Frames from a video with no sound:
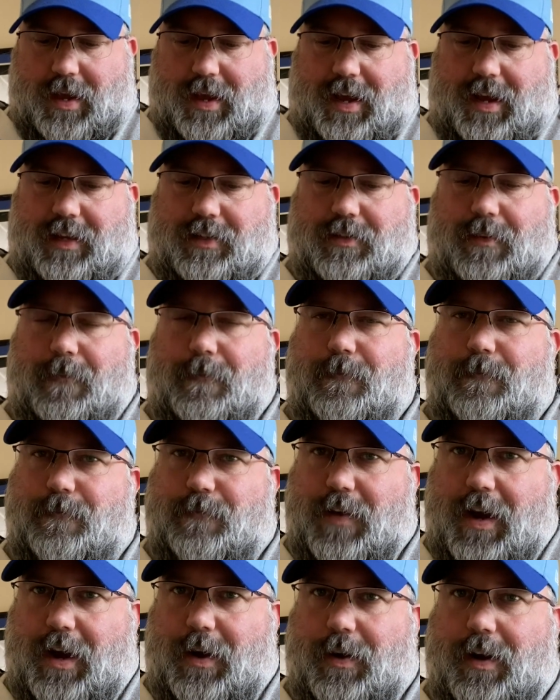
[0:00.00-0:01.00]
He's
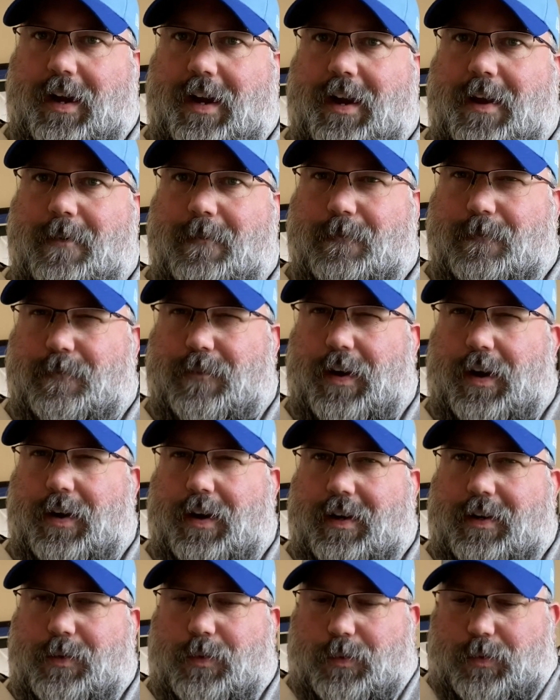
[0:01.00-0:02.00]
very,
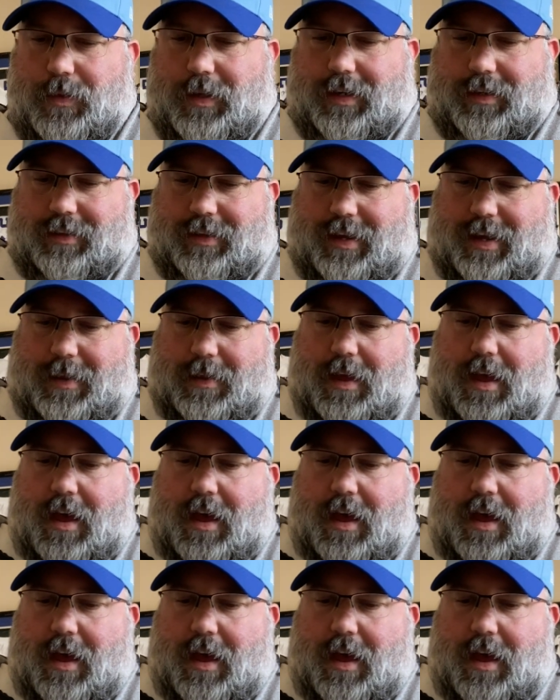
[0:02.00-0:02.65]
very cool like that.